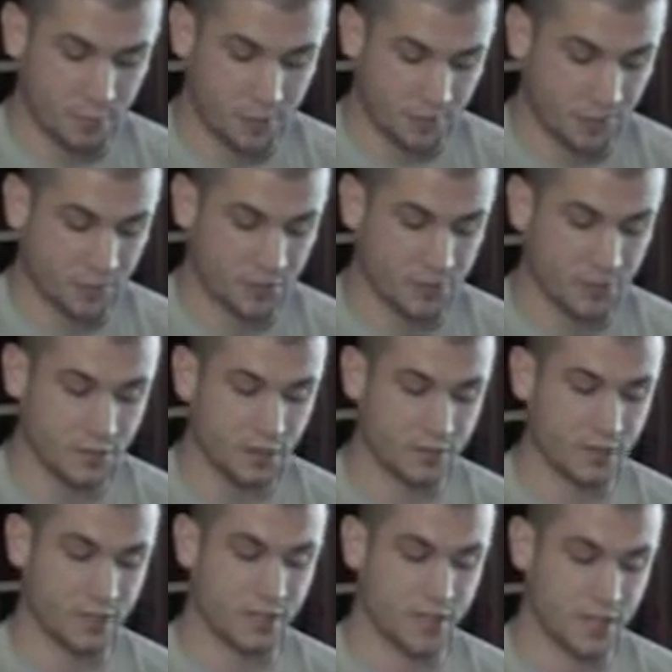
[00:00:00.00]
parents should
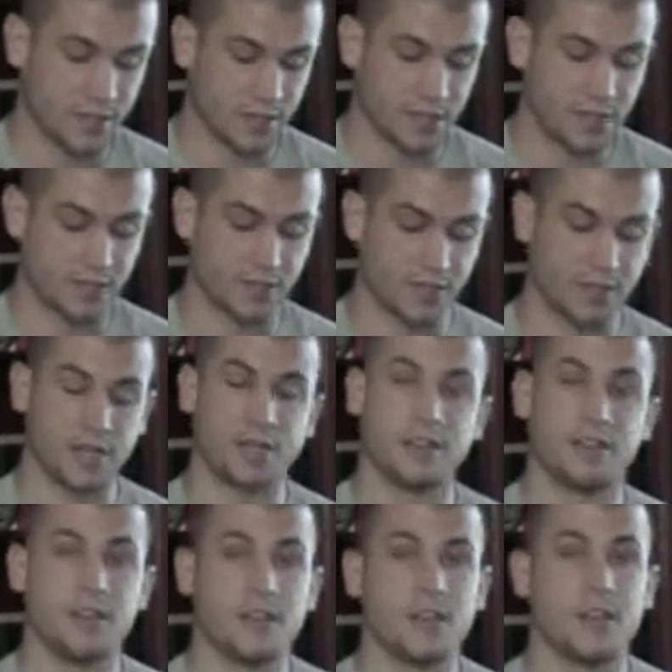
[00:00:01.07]
understand this and
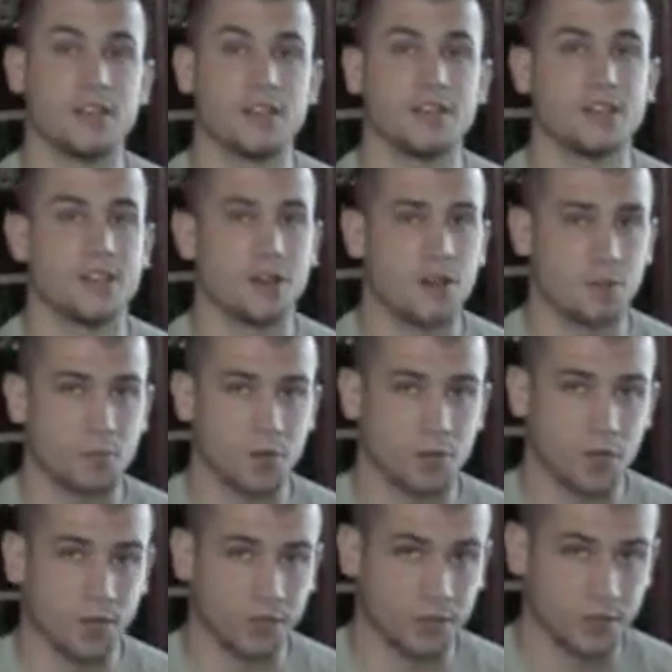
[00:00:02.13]
take the necessary
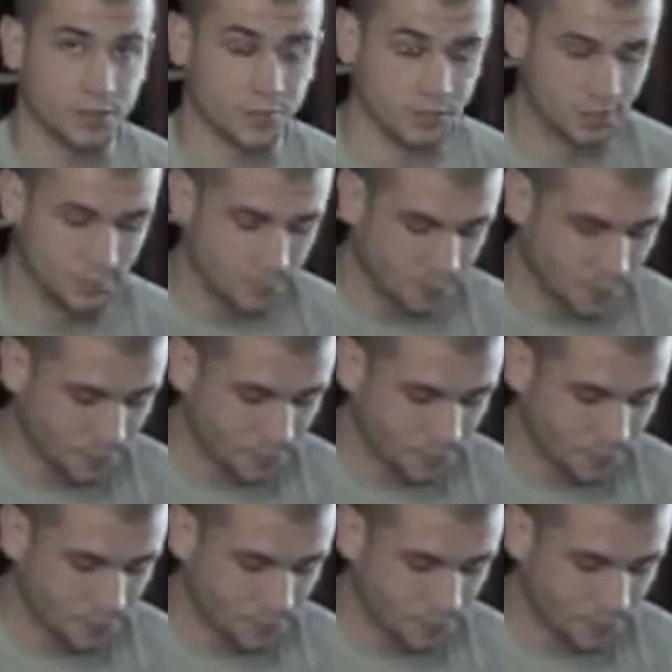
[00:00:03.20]
precautions.